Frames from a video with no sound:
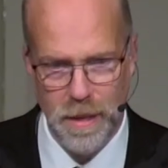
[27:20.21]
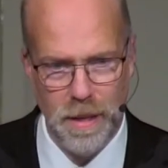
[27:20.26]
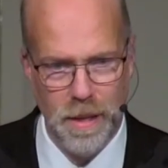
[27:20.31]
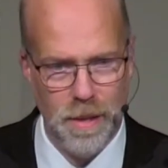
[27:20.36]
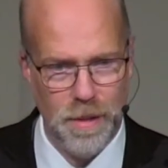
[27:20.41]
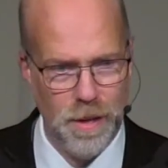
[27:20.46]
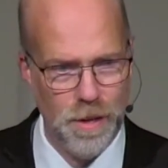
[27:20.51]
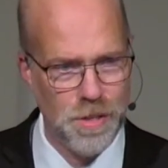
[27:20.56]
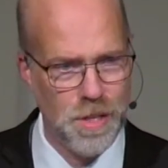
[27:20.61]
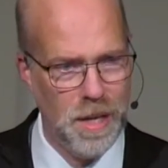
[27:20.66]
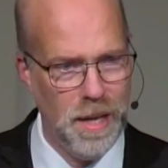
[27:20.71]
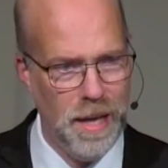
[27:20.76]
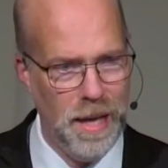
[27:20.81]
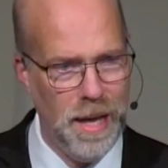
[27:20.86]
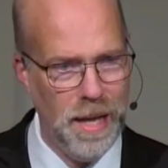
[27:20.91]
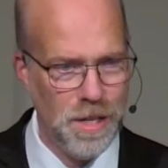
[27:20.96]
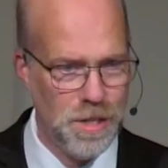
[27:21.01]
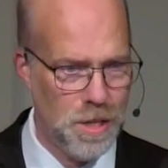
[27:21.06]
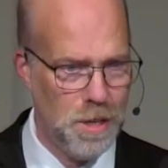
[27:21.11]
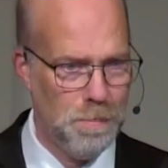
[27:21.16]
There's an
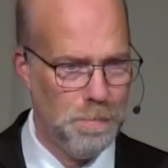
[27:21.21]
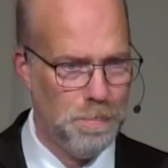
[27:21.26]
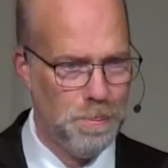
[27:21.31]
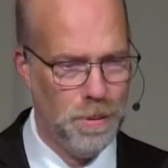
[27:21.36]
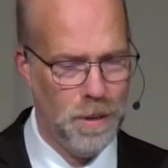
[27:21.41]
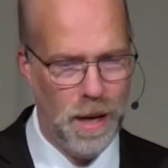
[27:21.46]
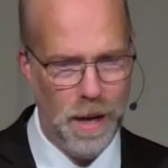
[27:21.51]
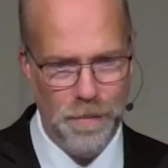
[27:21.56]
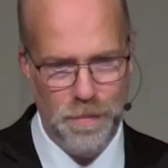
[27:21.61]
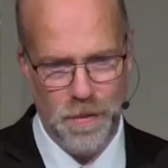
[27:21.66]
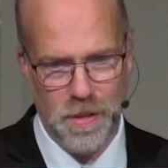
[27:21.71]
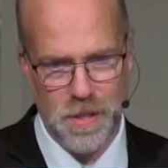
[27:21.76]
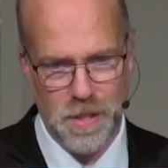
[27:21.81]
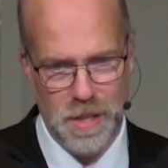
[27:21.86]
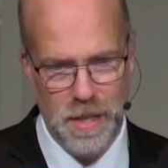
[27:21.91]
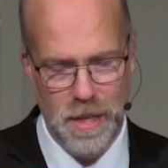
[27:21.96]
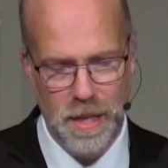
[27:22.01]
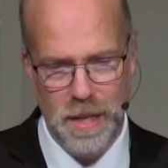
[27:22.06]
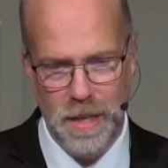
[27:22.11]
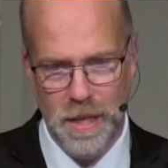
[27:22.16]
ancient
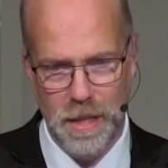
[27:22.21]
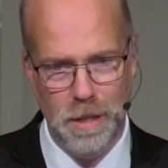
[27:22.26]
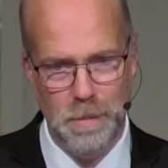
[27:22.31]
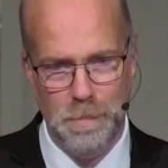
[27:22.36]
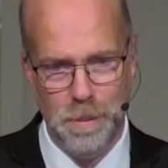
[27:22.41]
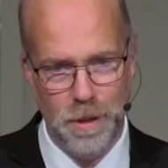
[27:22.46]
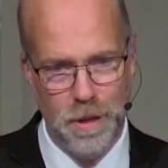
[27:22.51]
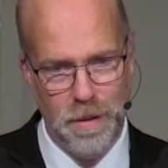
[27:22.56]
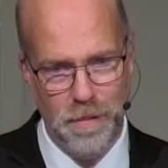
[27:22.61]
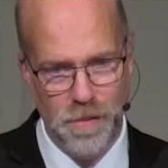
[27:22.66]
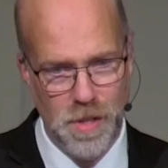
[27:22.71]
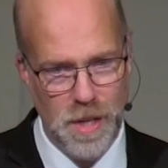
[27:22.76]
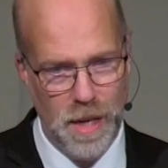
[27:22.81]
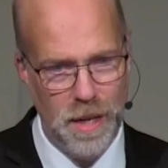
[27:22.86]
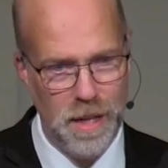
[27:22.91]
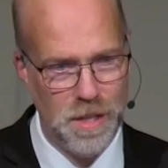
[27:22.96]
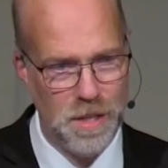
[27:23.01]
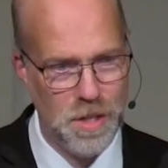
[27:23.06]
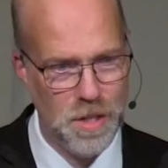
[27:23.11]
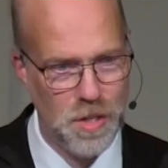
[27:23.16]
prophecy in the book of
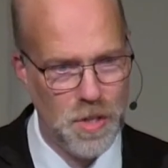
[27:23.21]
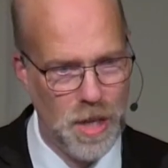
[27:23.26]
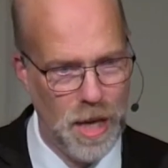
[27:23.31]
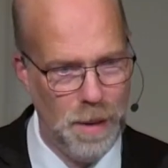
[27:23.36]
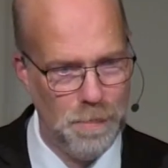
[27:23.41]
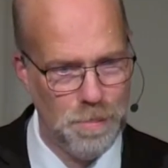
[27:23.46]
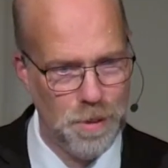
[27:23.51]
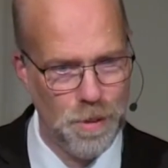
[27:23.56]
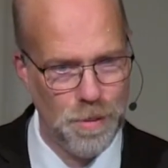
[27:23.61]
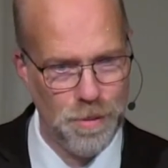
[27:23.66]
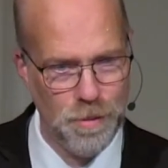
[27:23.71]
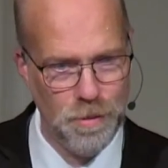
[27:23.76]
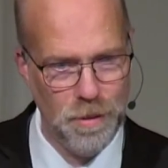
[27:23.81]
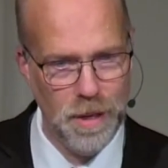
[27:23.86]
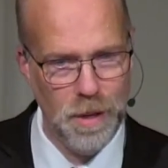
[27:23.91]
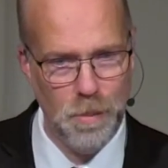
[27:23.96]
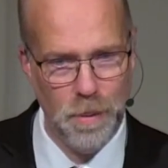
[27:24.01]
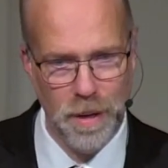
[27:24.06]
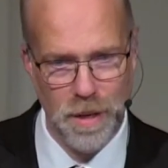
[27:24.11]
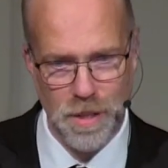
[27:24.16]
Genesis chapter
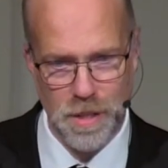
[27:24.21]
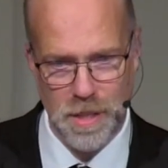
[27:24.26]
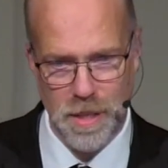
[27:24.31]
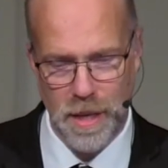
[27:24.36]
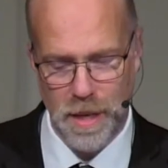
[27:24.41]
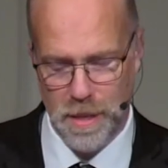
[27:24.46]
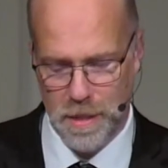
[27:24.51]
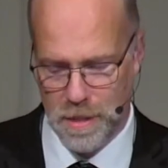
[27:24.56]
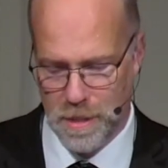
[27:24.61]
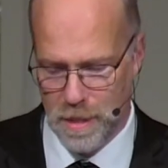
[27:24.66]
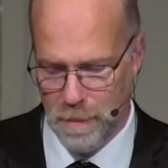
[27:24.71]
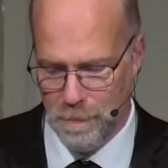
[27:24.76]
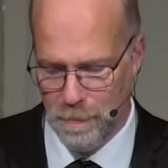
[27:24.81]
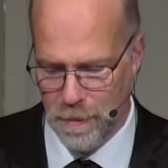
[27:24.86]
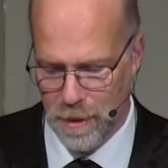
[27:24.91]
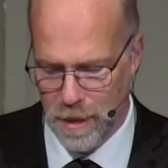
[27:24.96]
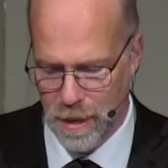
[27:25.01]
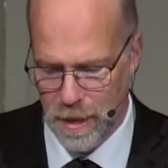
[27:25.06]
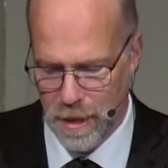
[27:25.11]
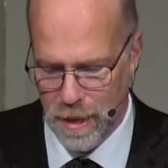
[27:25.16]
3 where it says,
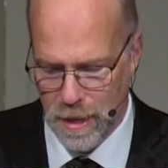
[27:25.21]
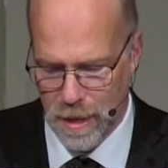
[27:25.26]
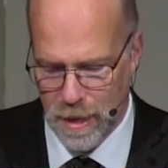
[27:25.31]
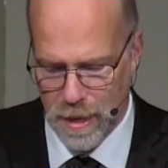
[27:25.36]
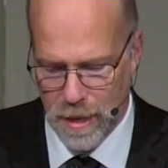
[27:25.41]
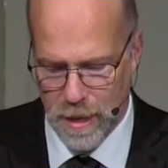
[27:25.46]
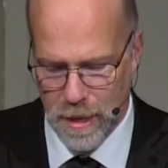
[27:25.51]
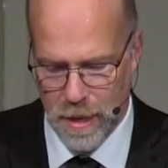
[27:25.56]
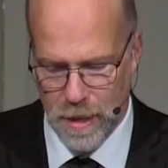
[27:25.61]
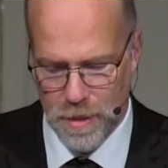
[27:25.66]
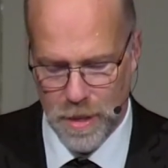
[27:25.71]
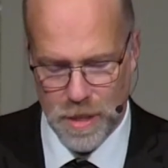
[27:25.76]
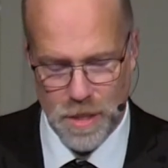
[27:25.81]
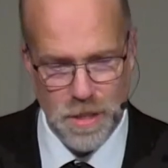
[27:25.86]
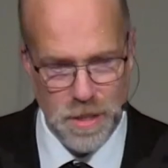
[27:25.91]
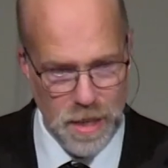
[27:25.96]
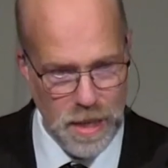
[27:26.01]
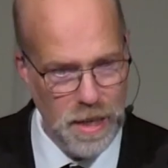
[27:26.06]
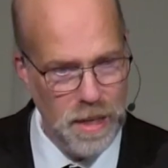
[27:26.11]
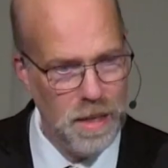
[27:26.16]
the
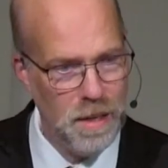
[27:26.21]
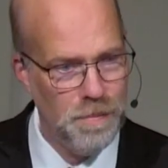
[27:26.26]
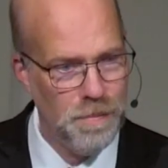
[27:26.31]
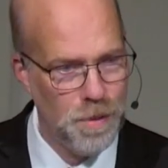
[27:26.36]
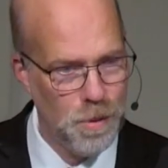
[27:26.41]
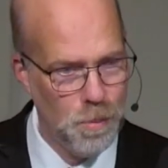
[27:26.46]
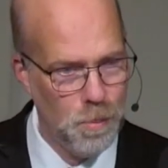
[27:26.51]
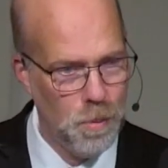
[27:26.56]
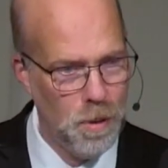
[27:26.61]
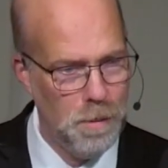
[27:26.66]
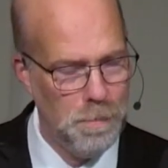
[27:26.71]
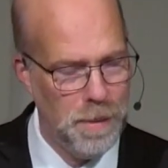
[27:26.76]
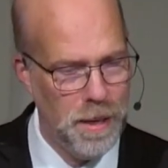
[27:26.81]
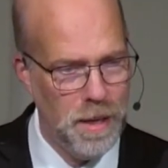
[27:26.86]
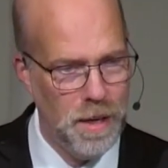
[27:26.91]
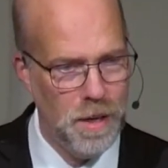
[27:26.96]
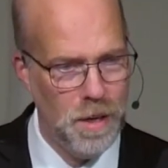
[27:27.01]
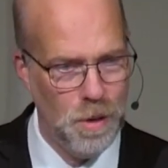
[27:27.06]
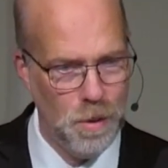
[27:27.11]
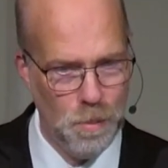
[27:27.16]
seed of the
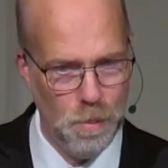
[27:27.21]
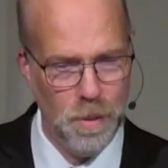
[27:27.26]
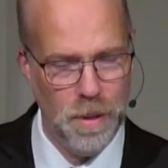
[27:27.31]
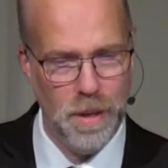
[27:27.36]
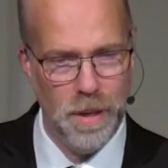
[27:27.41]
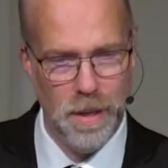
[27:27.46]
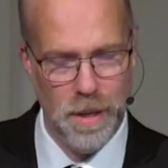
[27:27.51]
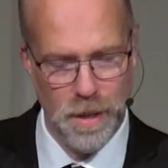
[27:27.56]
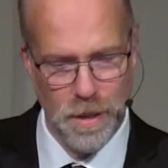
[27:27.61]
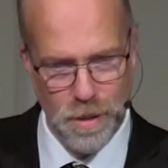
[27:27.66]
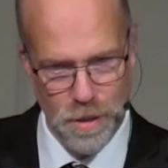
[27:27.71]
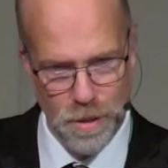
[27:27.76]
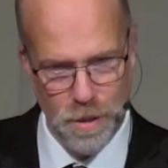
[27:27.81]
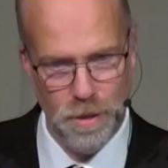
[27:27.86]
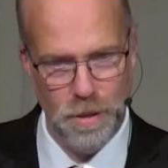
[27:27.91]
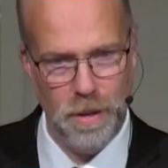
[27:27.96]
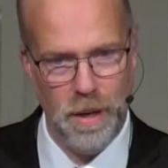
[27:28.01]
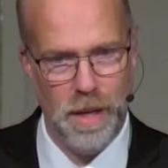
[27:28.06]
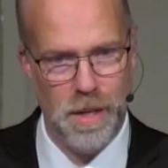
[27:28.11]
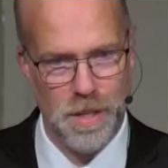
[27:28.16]
woman would
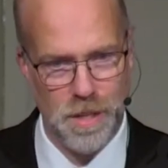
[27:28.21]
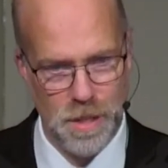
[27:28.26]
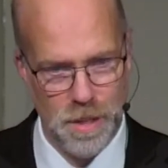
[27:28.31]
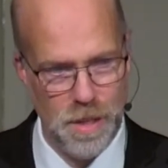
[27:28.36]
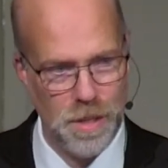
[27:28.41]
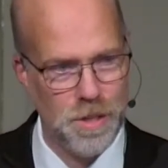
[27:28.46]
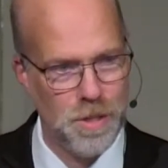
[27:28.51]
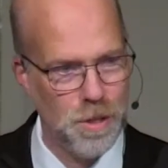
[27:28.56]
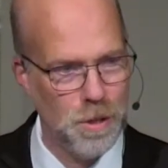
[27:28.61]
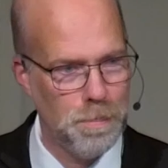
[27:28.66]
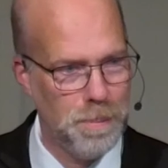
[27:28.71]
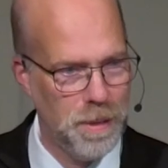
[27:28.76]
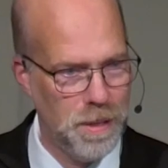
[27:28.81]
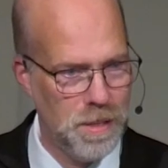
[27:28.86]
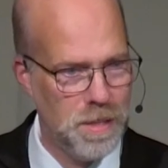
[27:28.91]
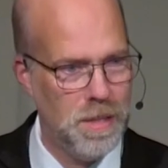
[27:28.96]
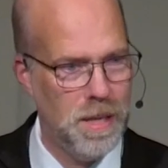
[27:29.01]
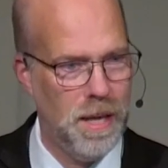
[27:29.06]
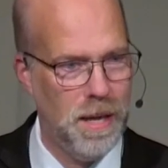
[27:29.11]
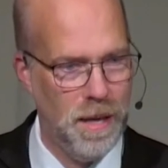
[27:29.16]
crush the
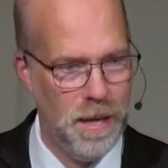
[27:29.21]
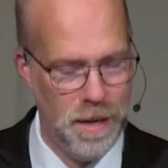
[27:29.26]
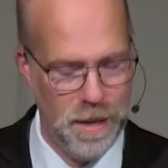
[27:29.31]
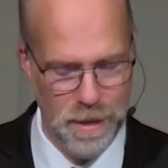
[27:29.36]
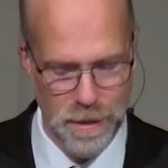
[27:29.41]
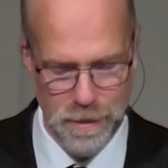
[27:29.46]
serpent's head.